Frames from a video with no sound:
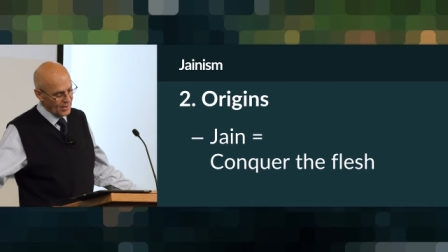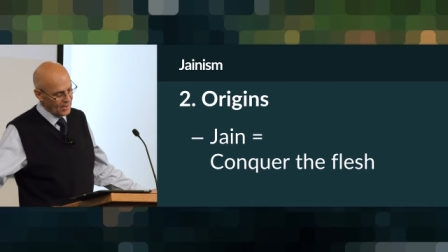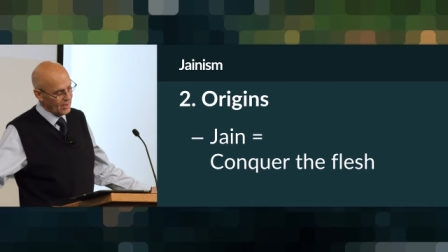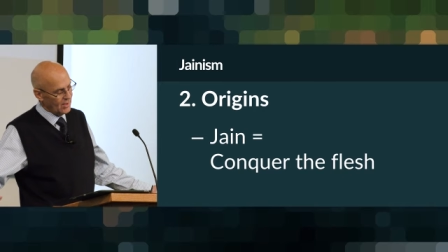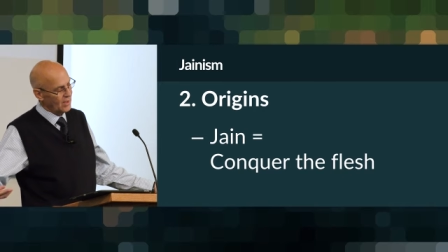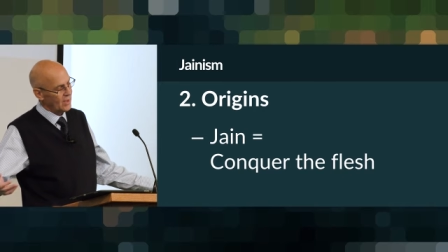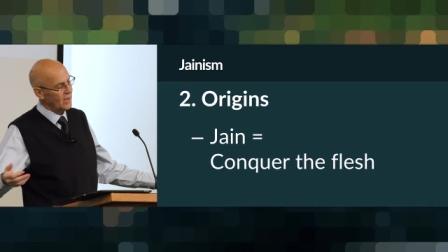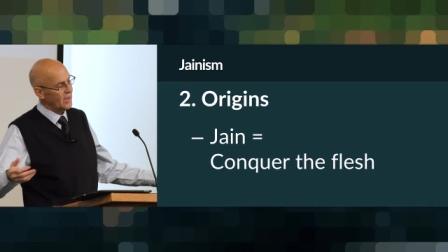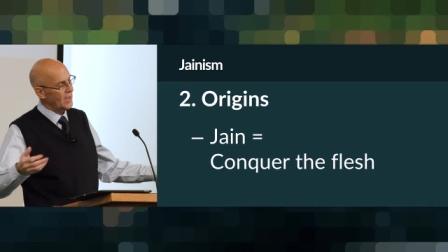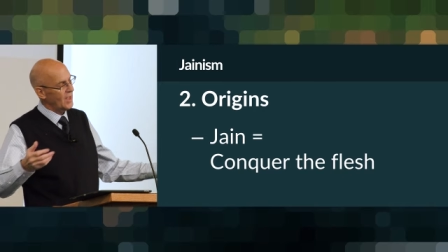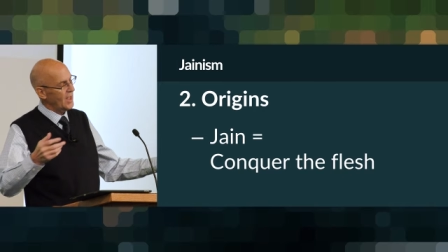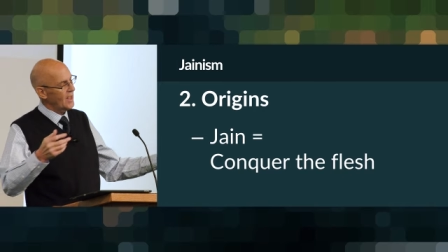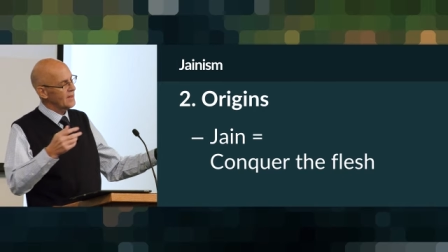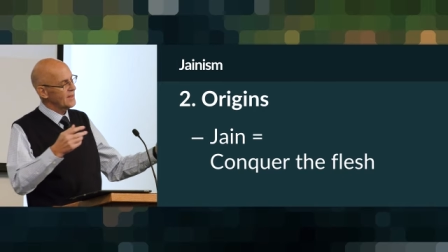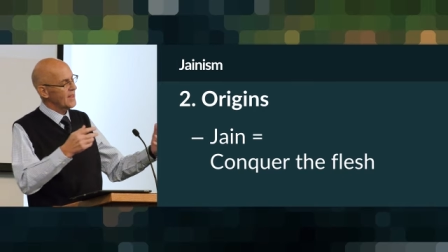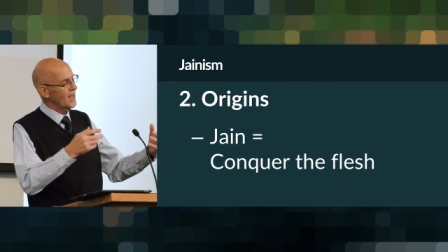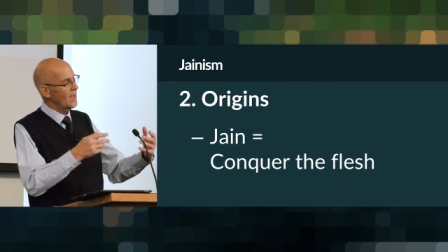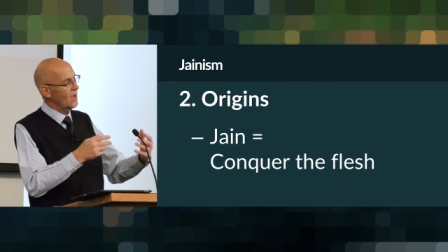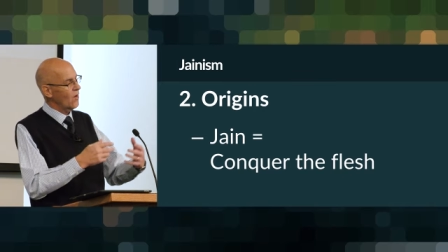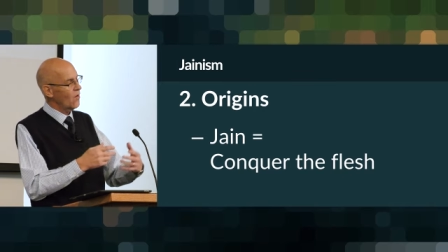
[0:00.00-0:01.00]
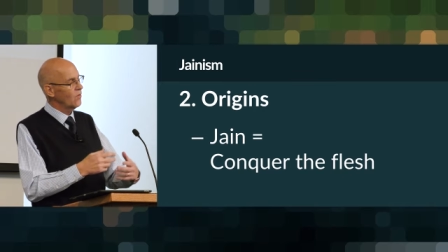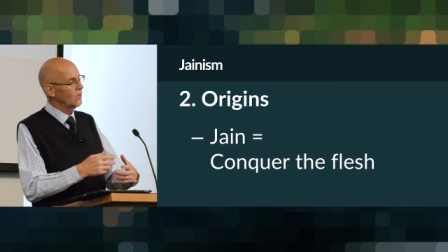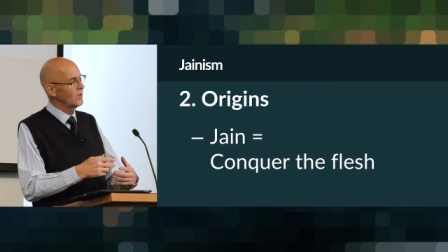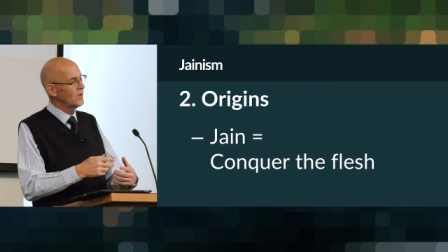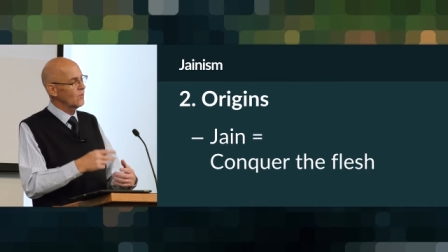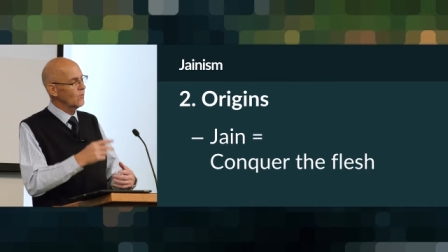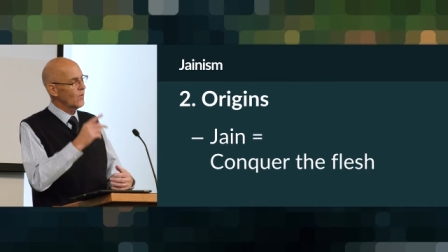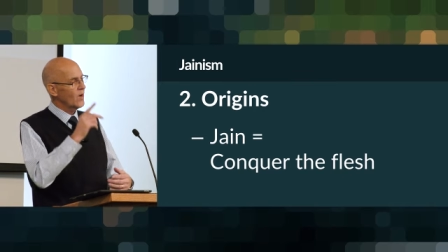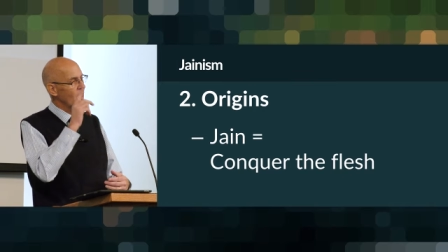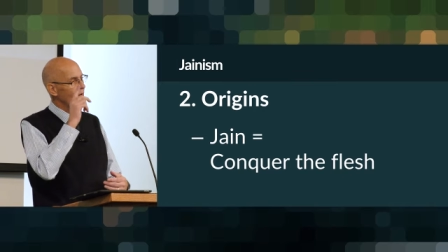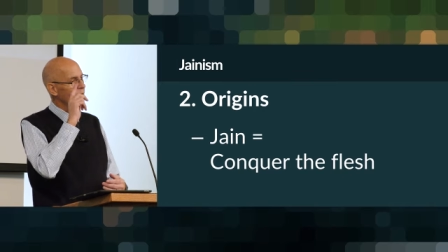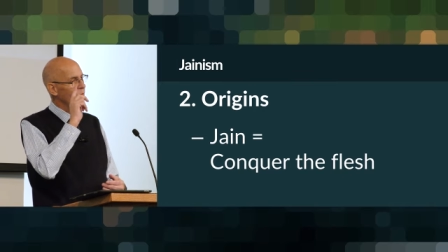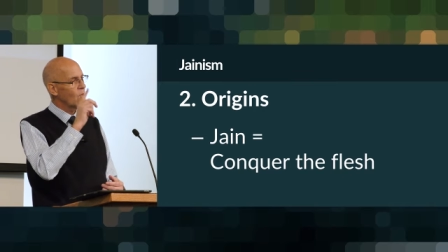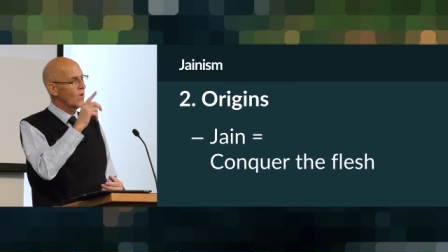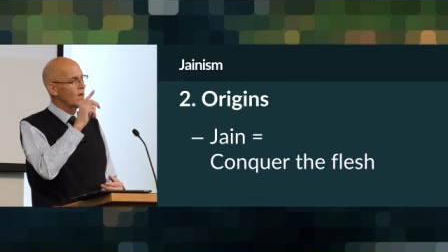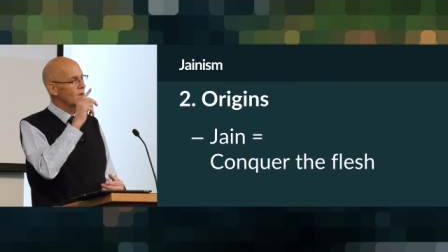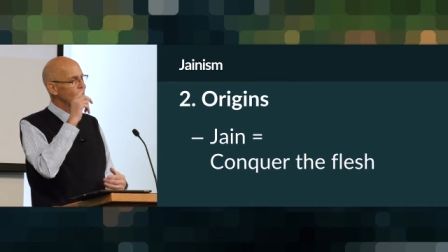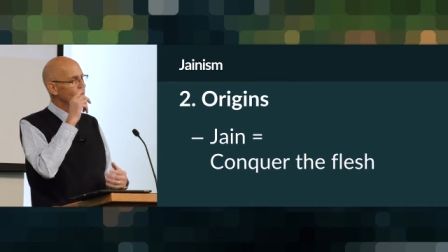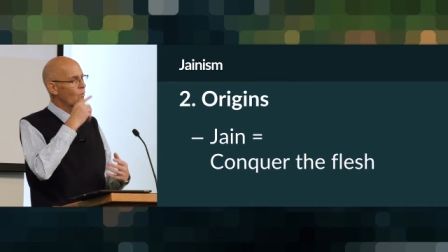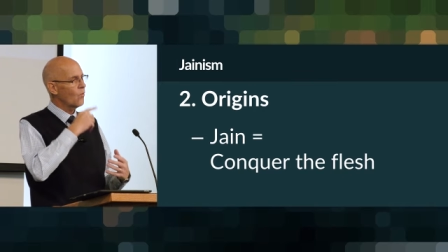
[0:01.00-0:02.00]
uh, and they only wear
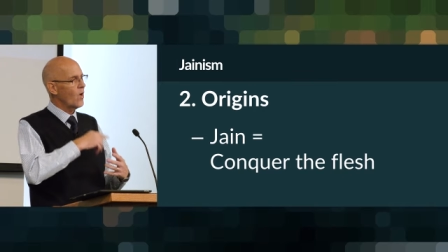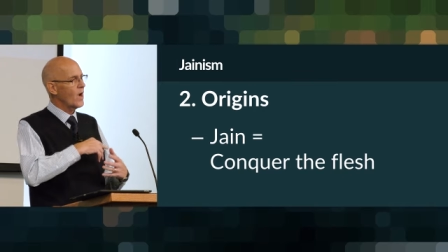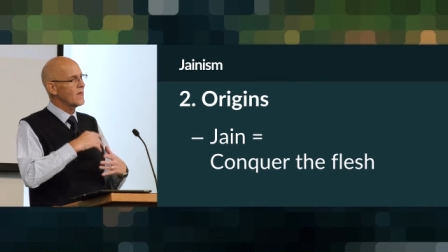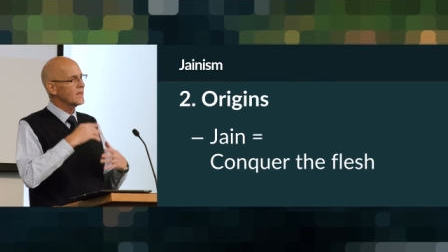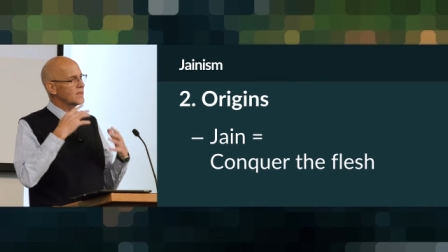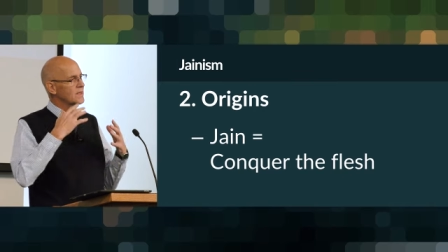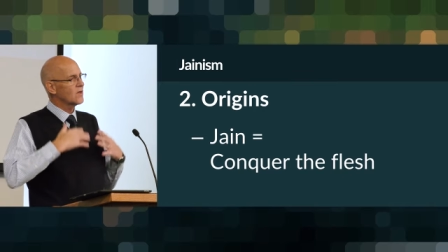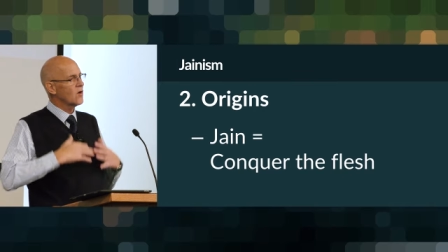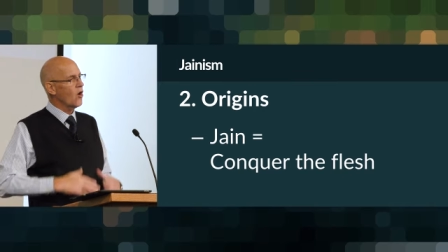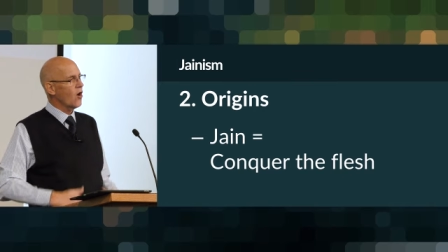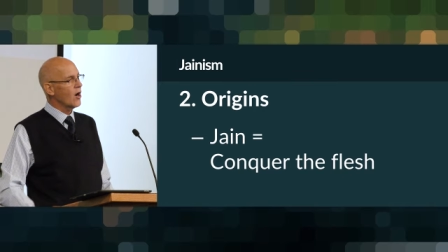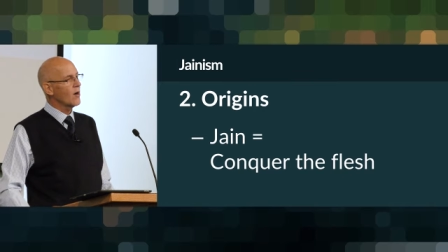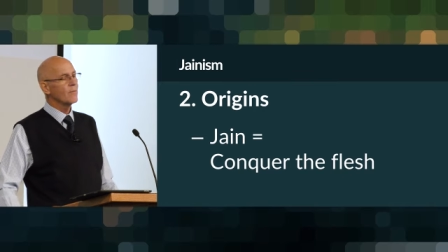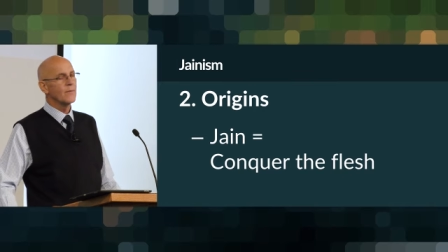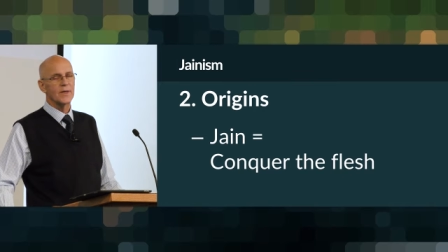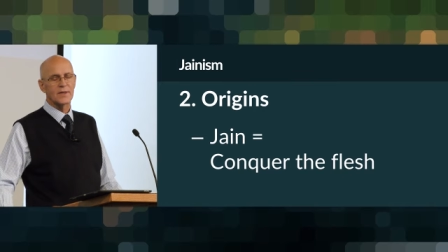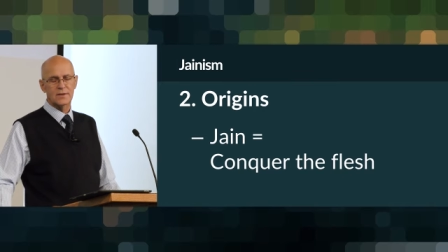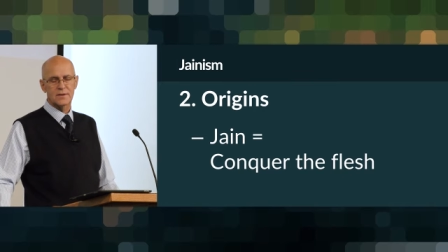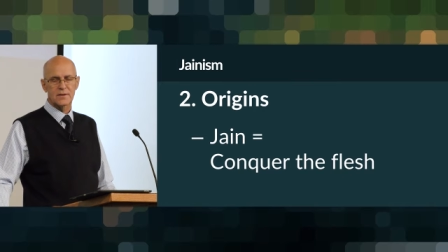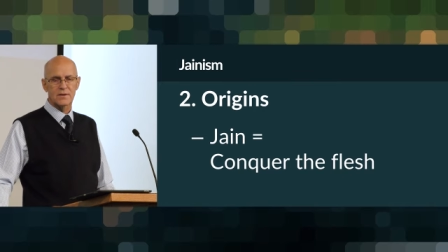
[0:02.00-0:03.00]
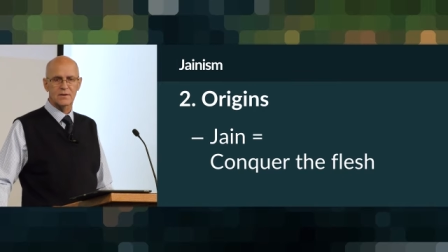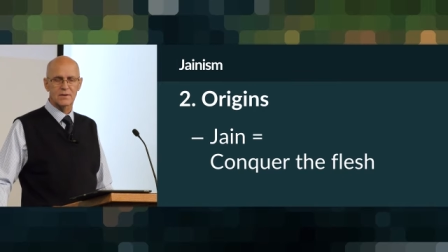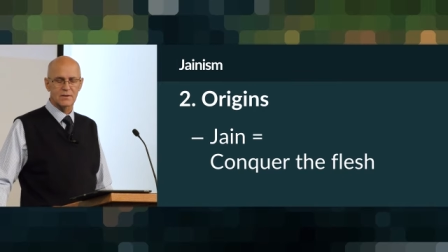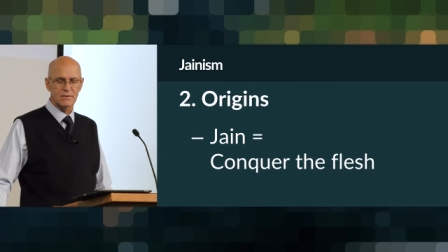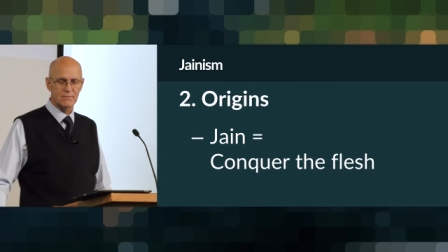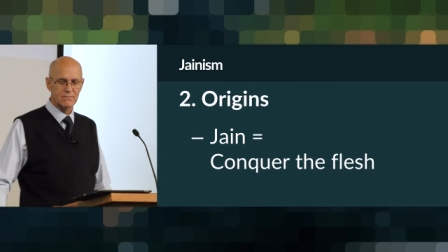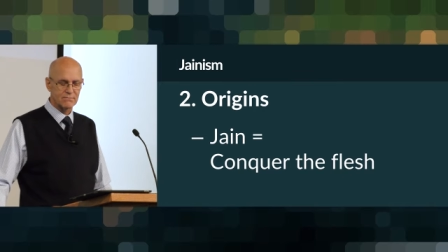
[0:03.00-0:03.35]
one white garment.